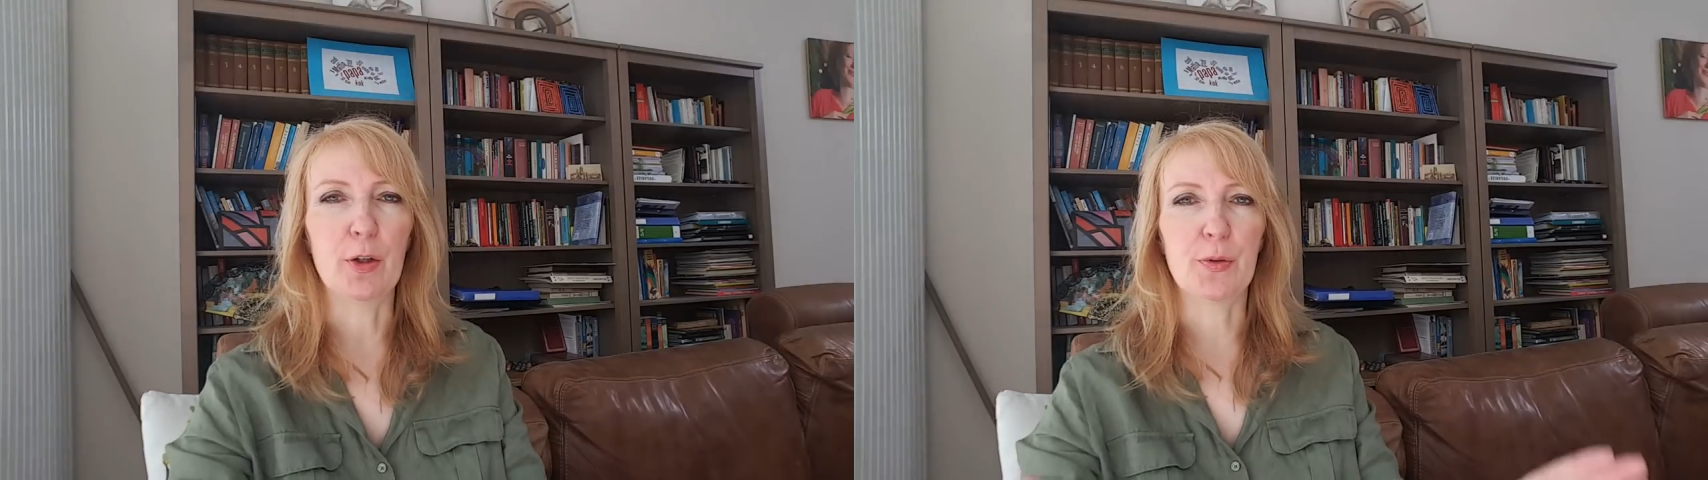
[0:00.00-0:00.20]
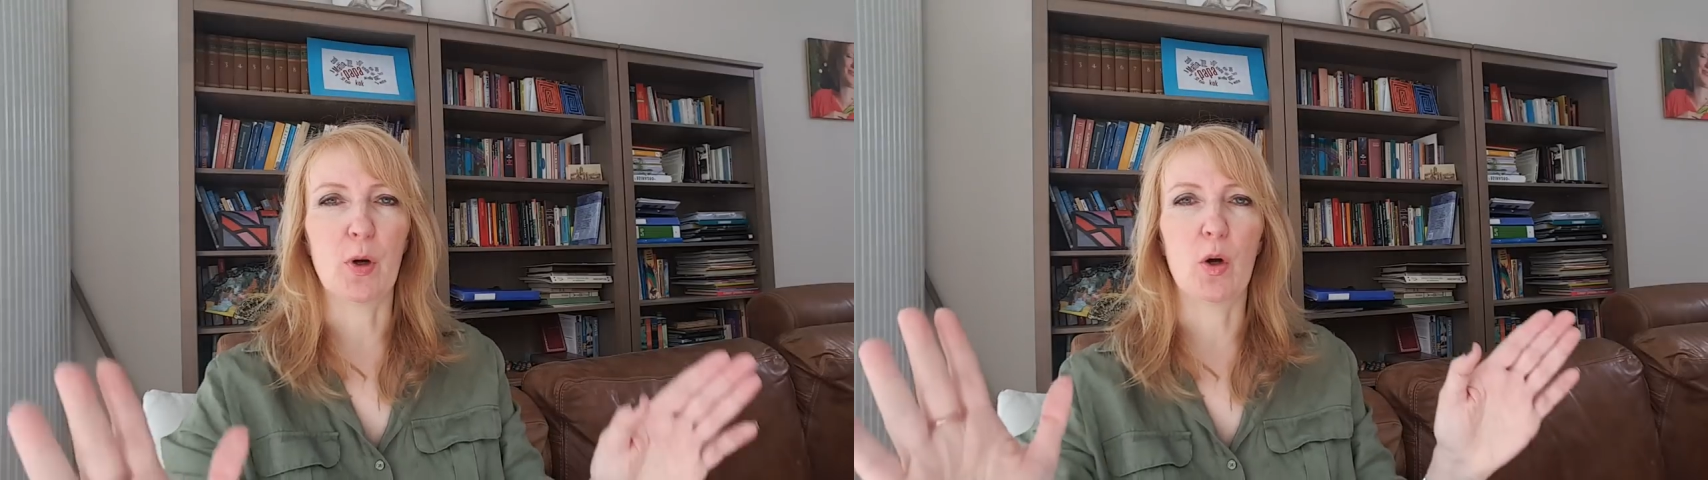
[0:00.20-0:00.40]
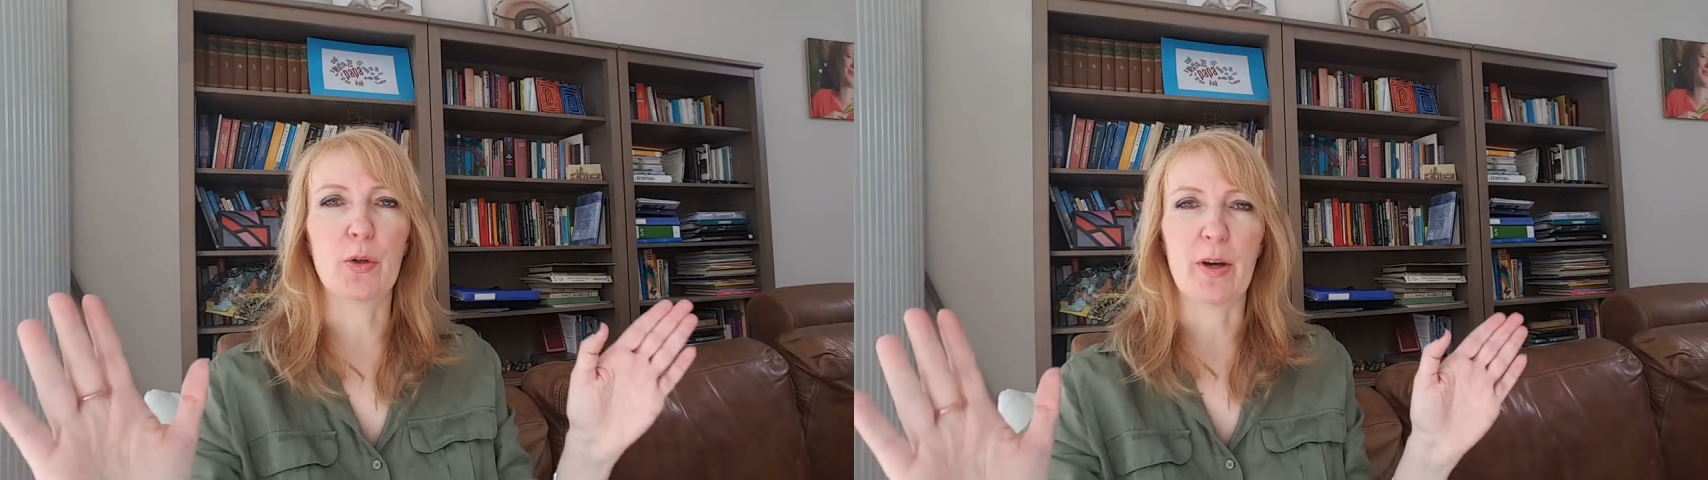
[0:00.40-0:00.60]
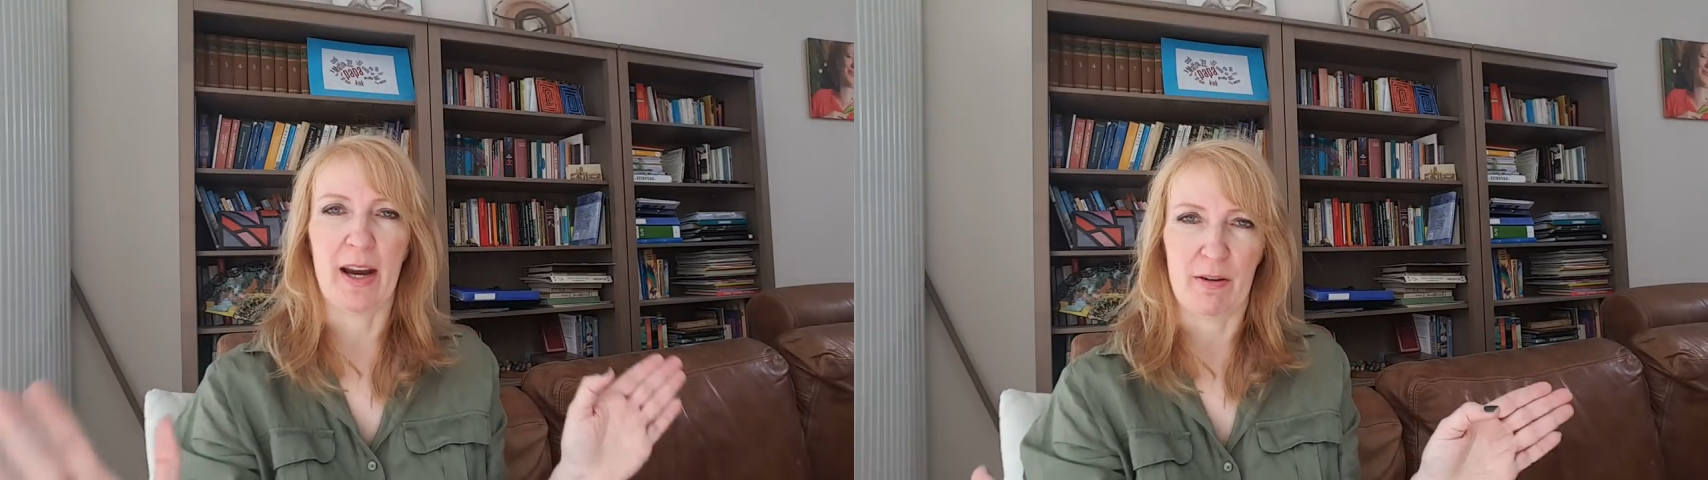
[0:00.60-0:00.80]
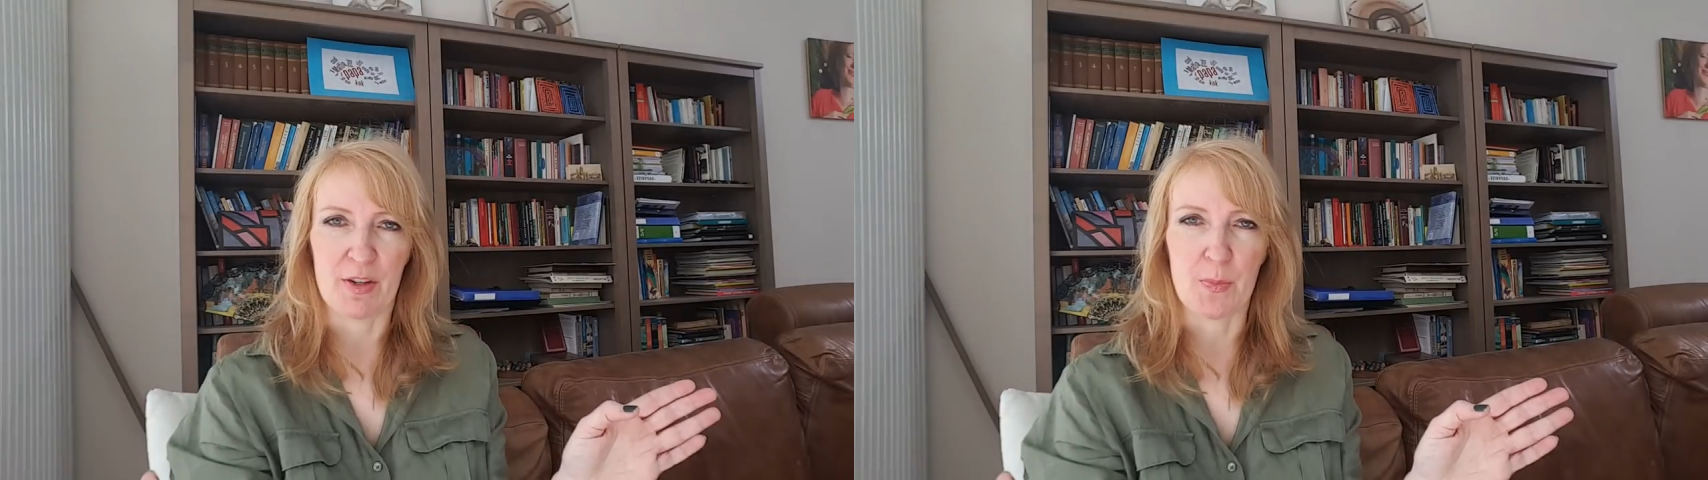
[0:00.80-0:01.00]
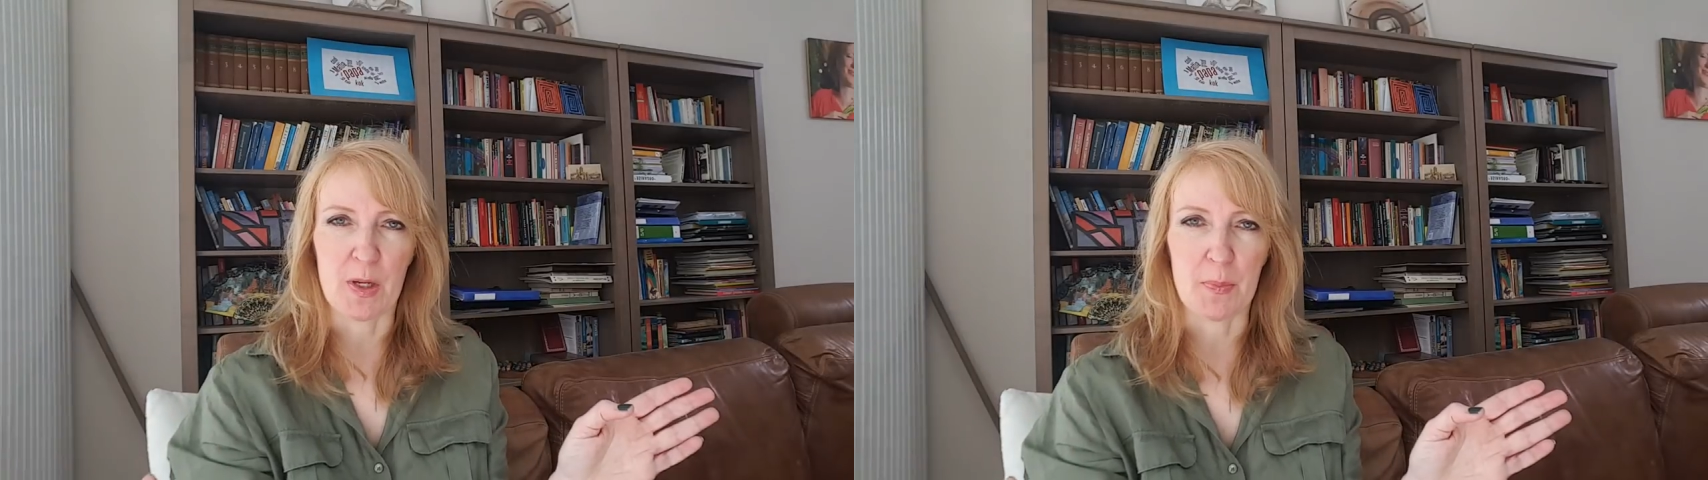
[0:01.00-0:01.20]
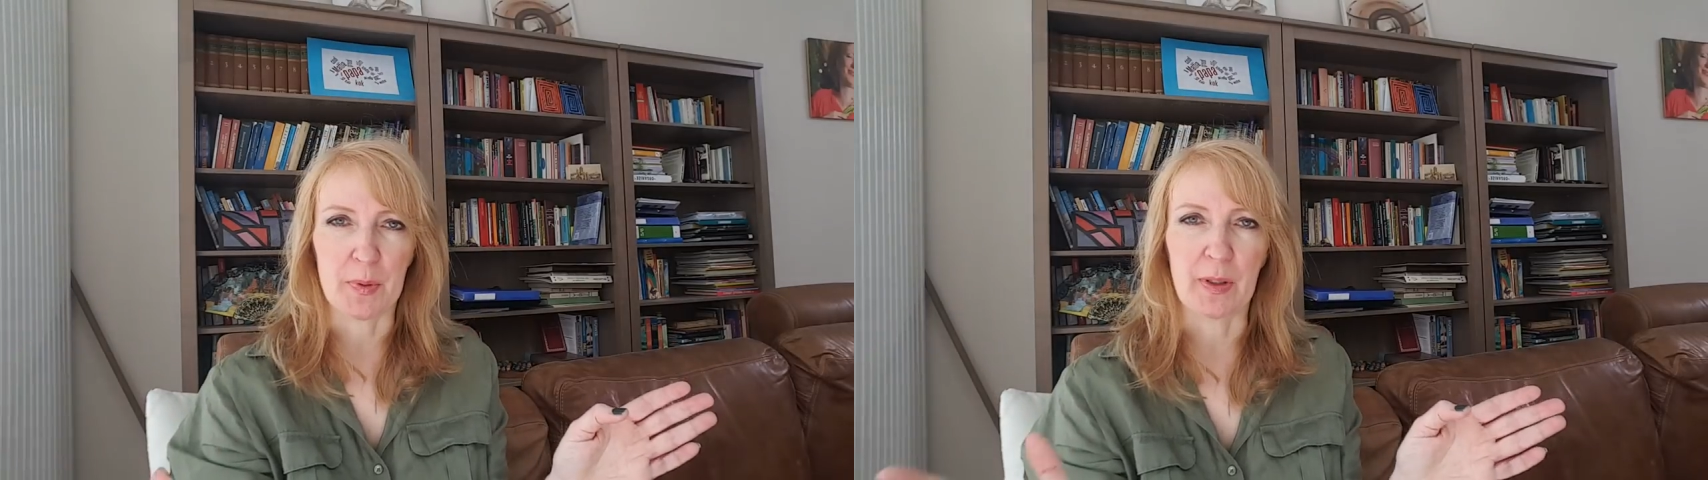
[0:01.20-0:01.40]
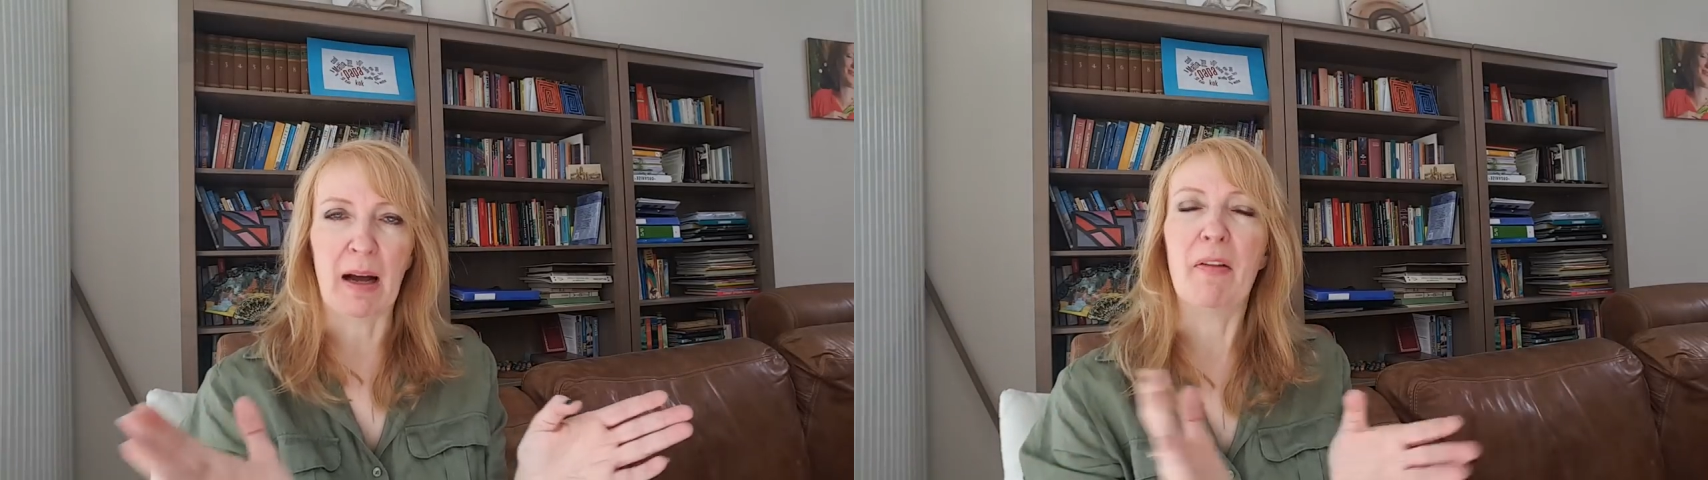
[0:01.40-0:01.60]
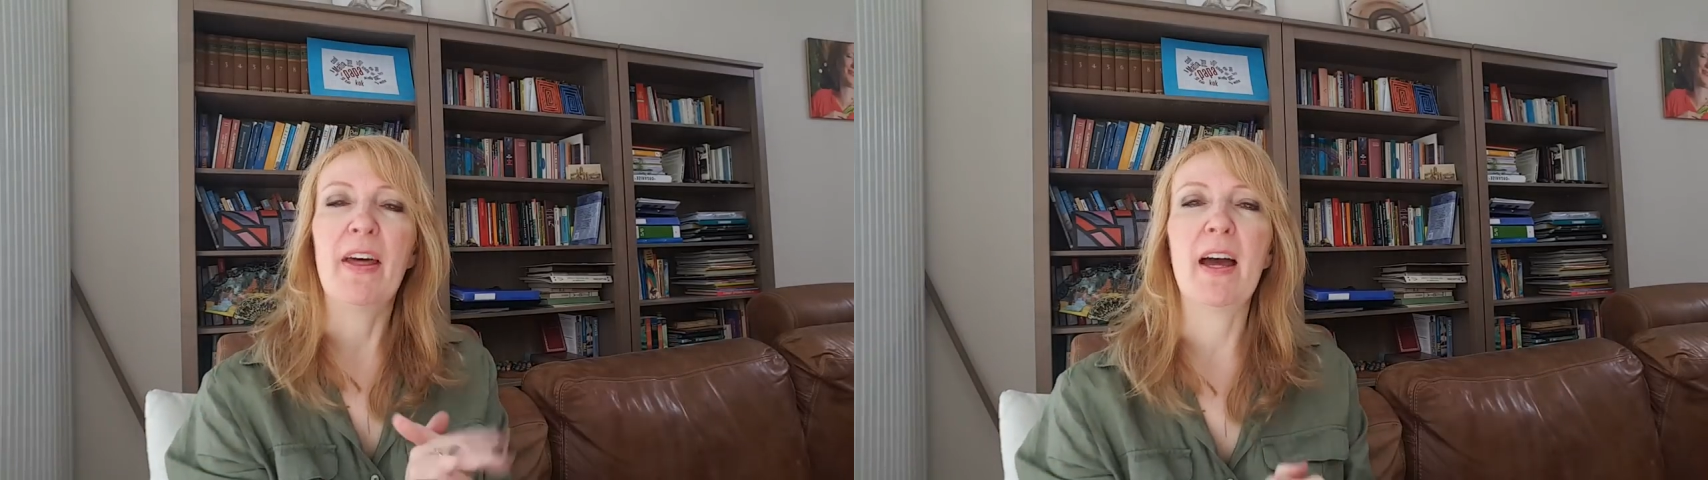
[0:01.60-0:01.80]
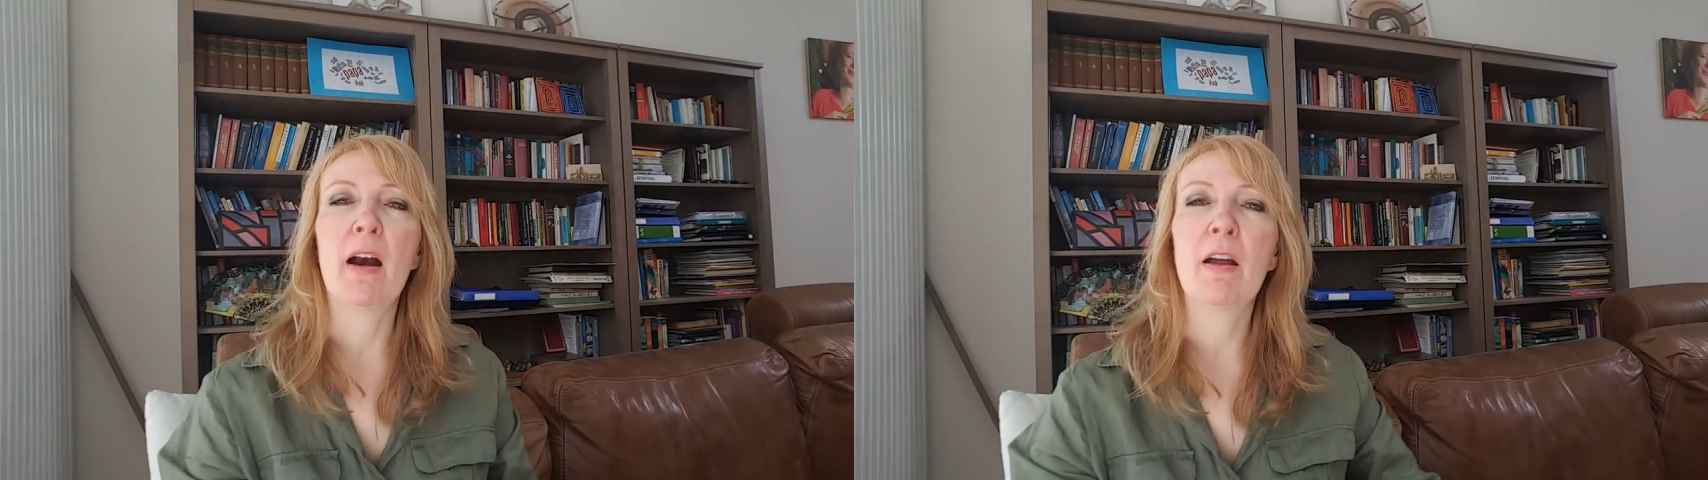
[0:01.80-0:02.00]
To all you Aries people out
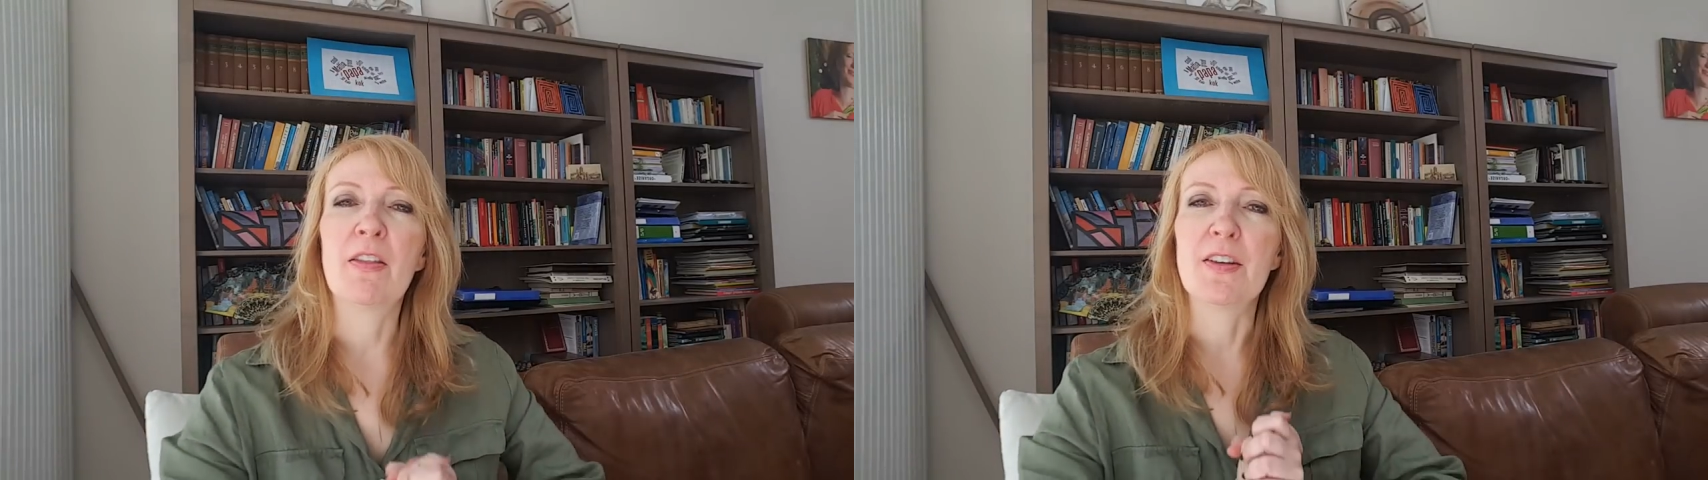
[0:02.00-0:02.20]
there,